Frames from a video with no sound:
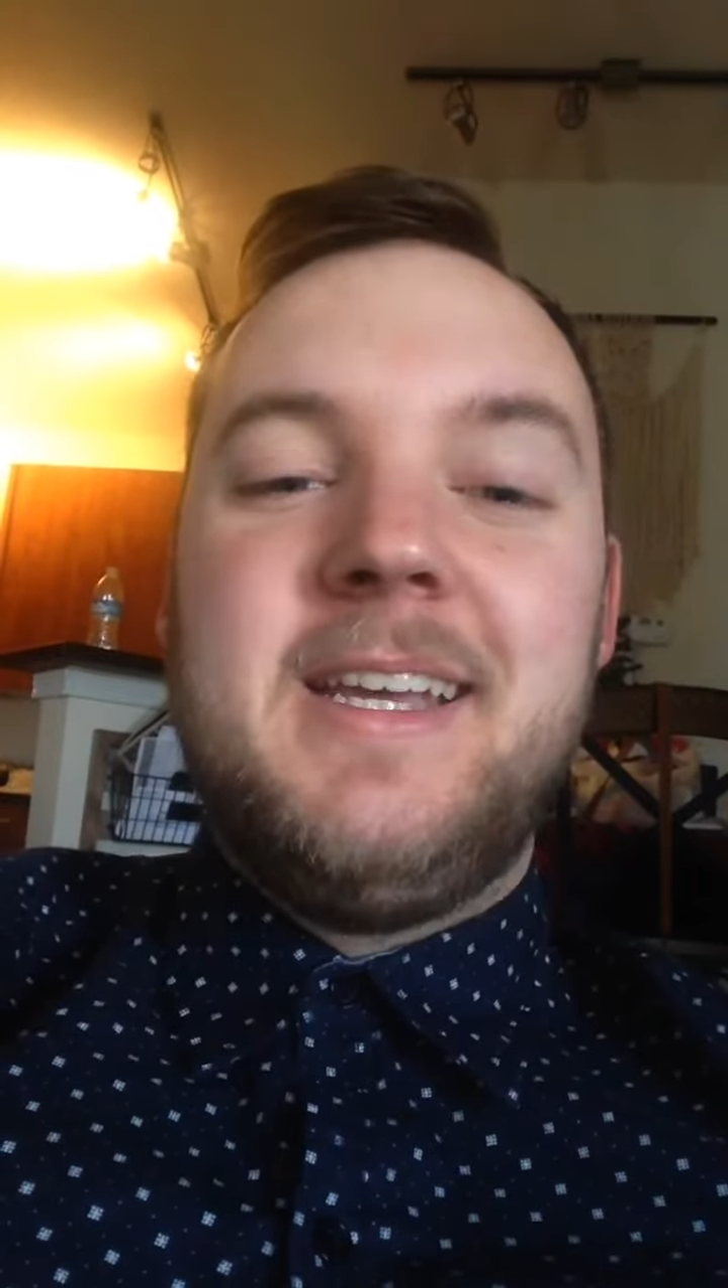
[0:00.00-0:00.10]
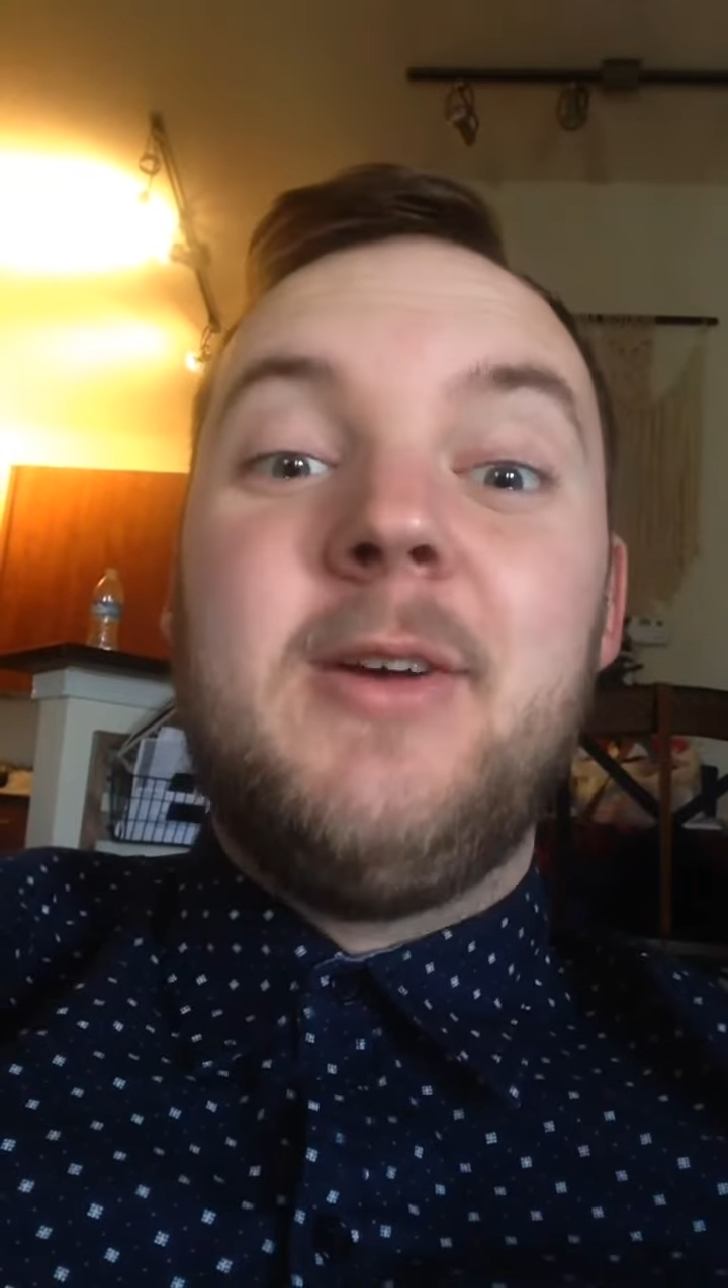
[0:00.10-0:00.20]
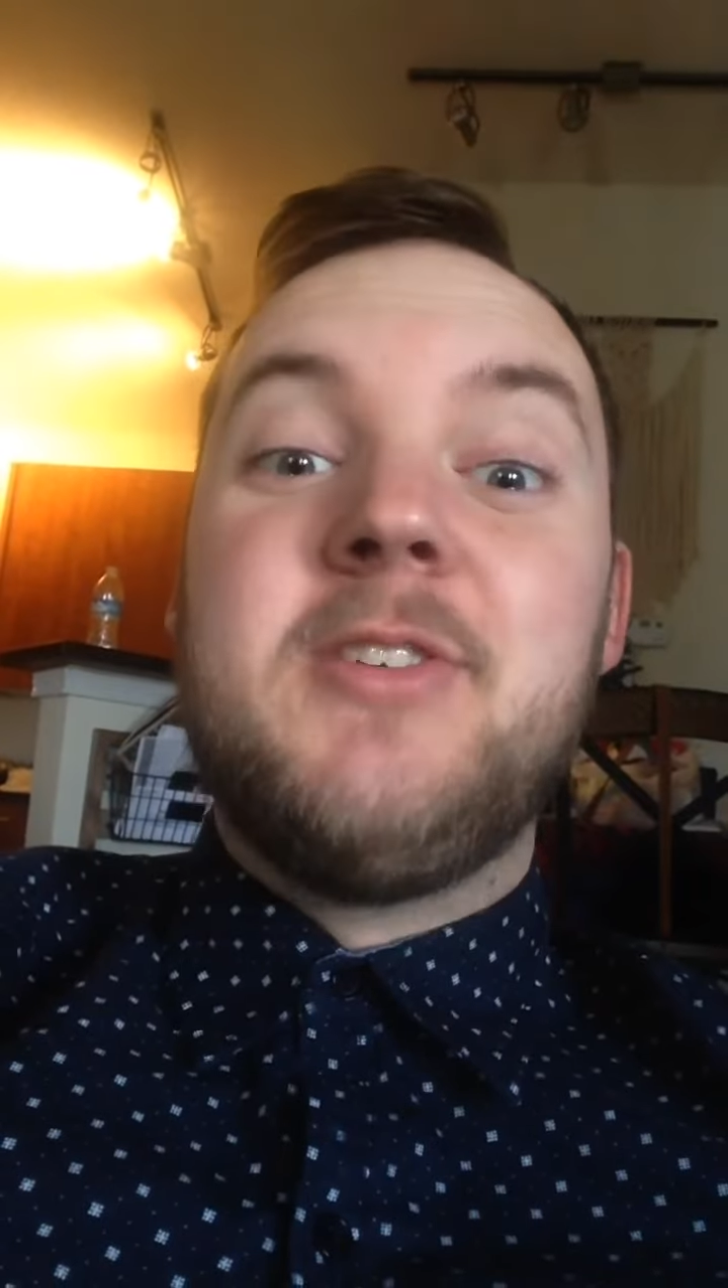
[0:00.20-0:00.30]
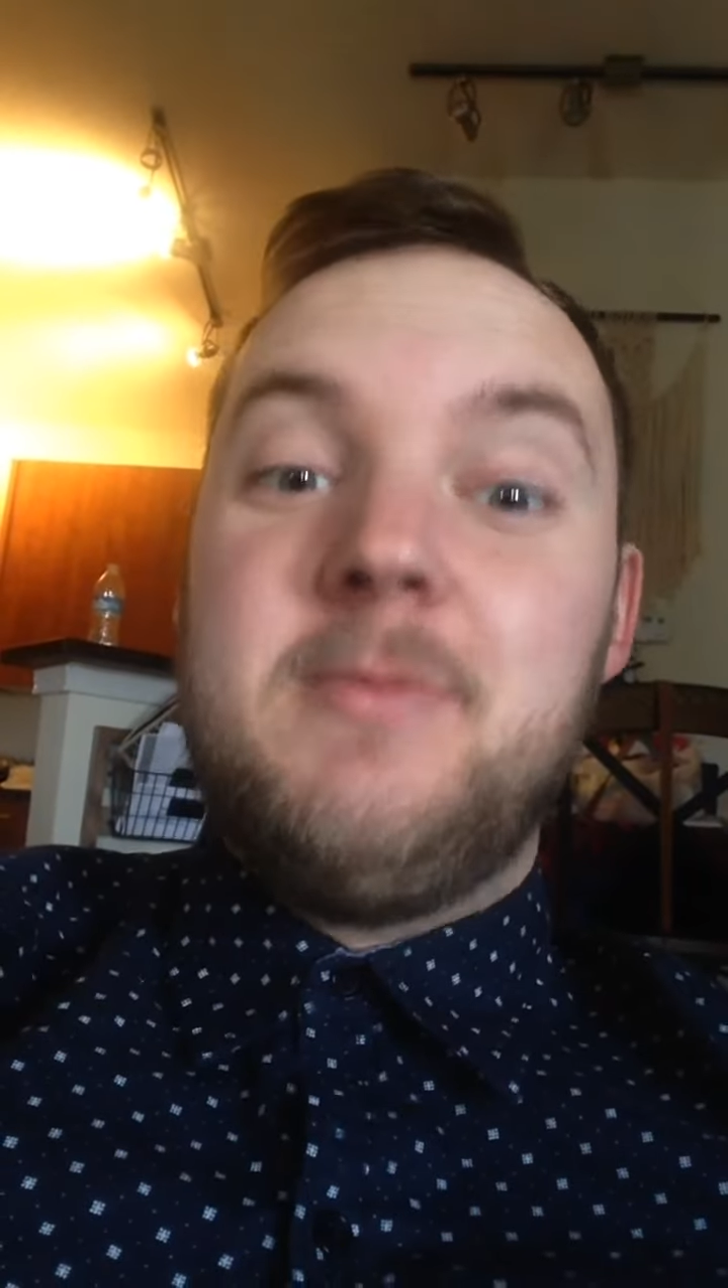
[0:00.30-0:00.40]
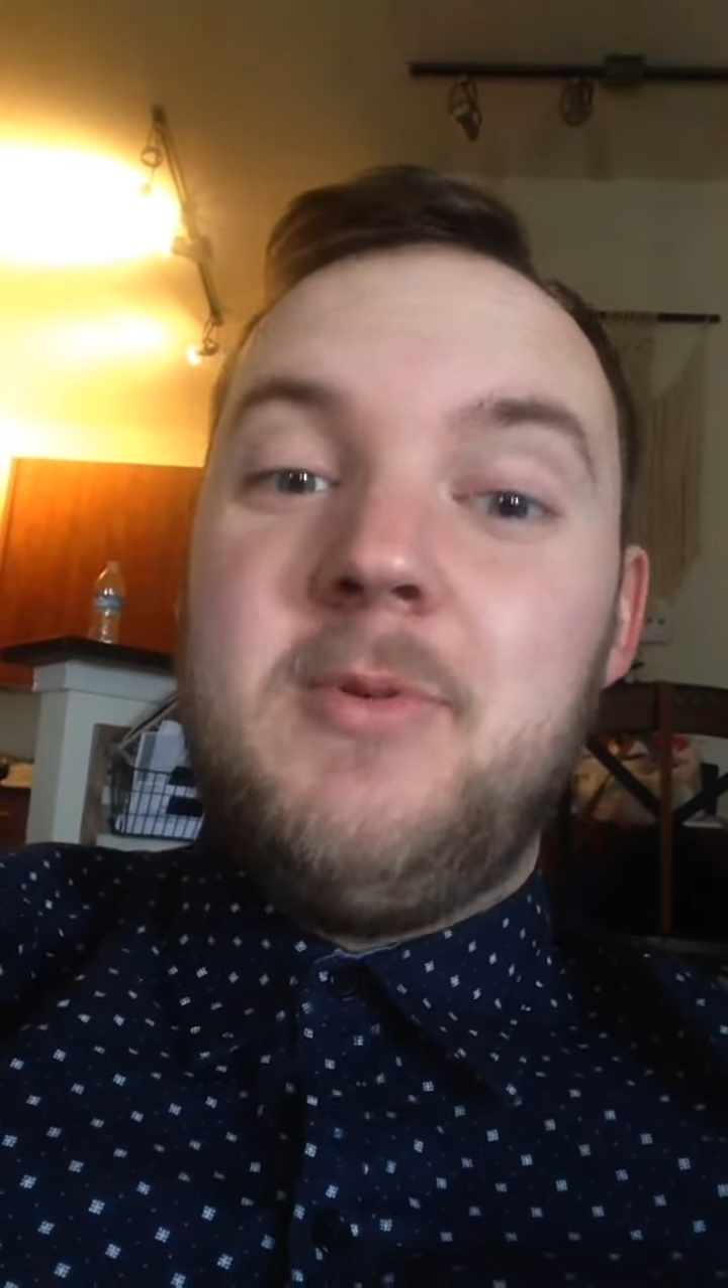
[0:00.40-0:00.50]

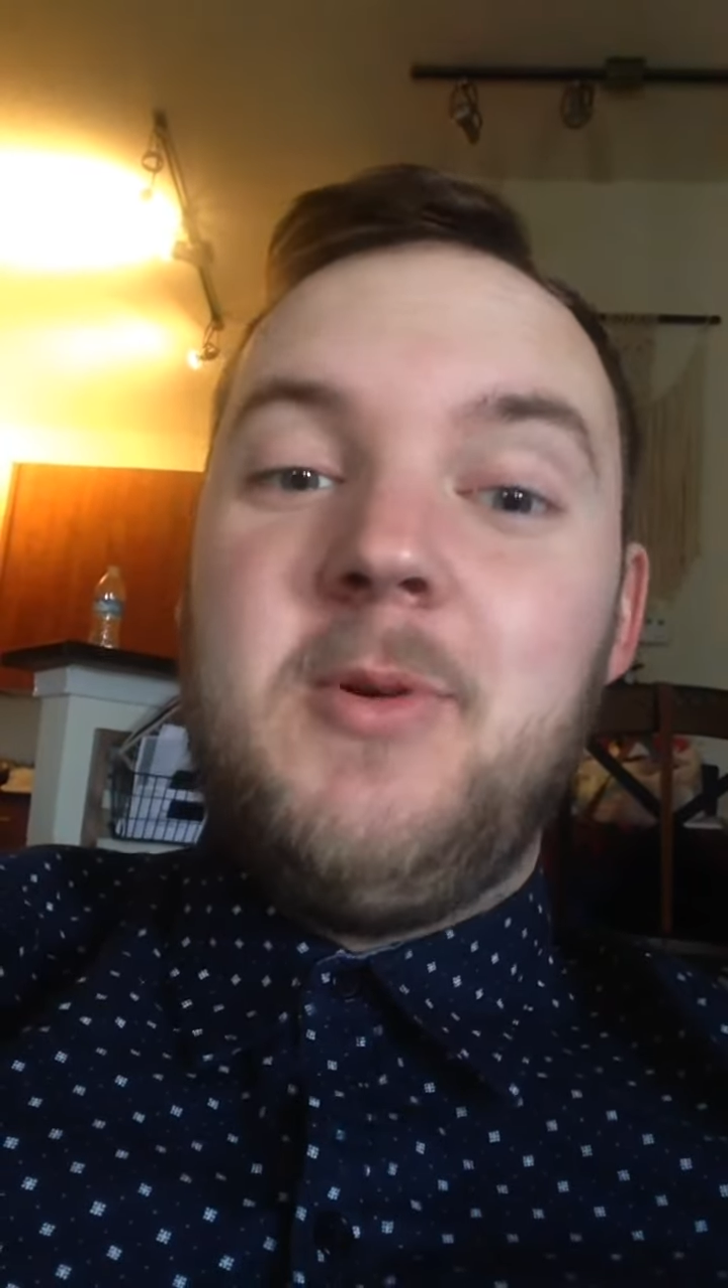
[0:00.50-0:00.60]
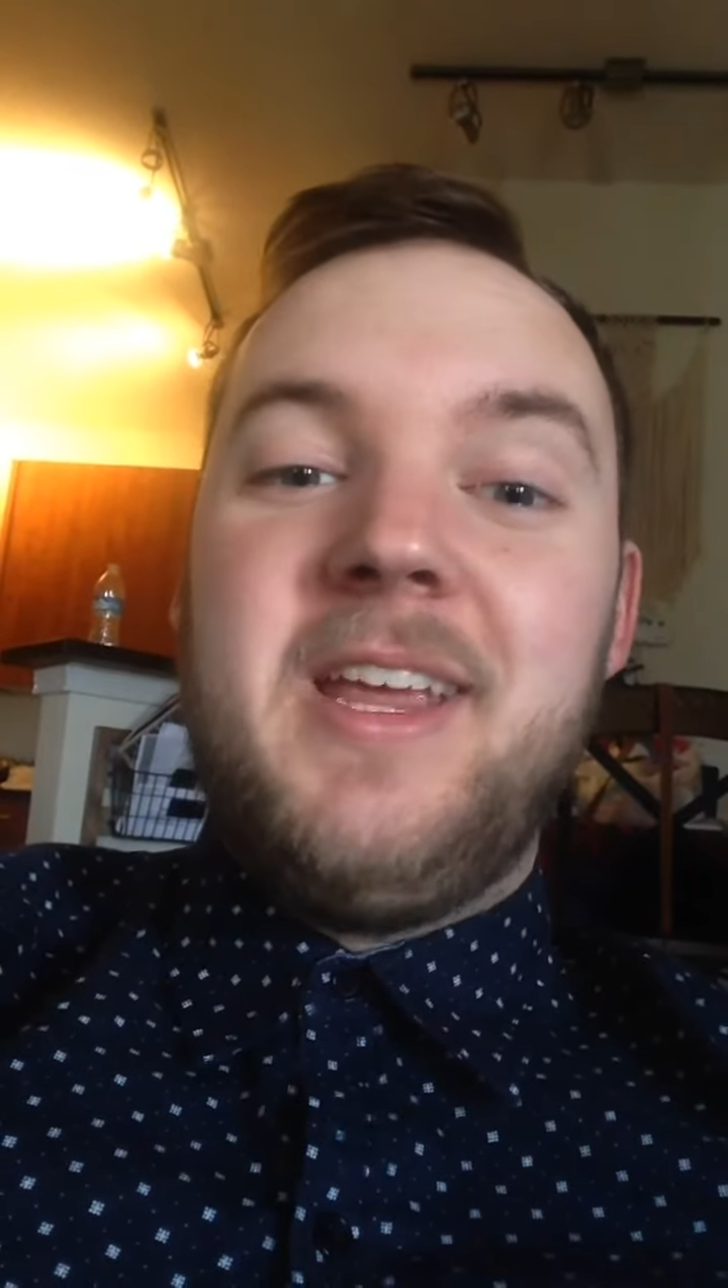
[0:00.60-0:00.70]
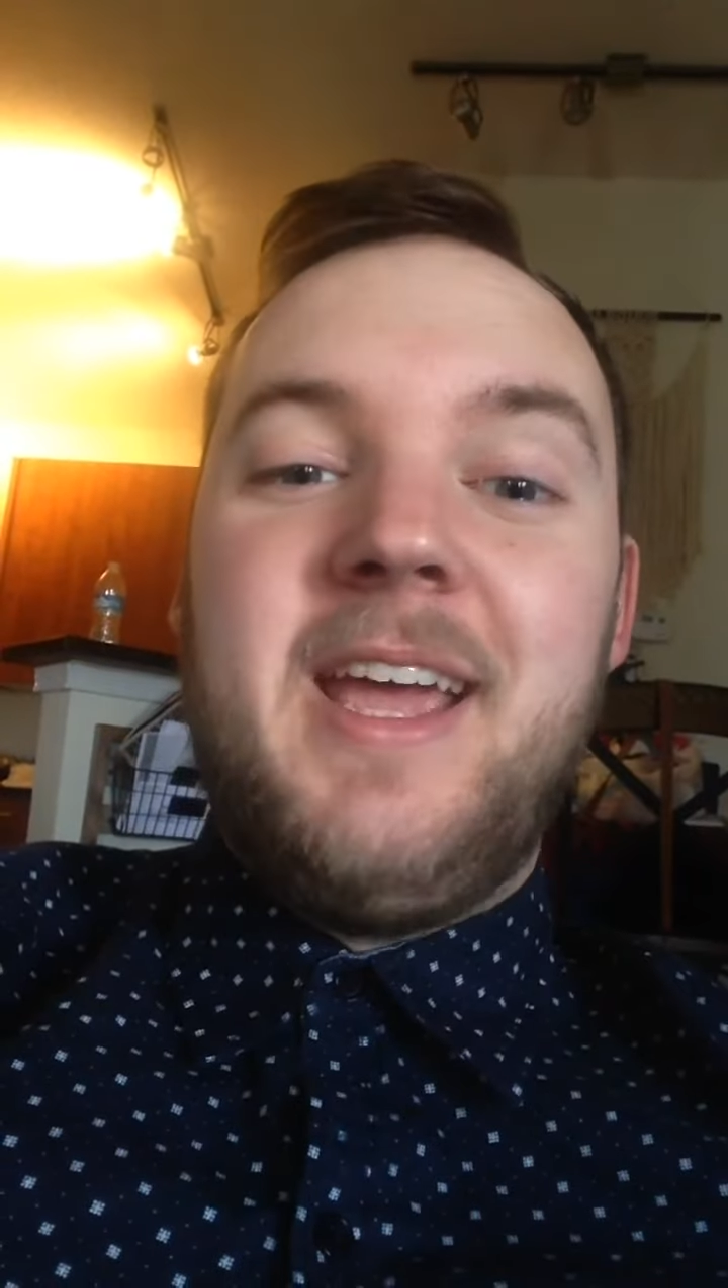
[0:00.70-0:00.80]
a supporting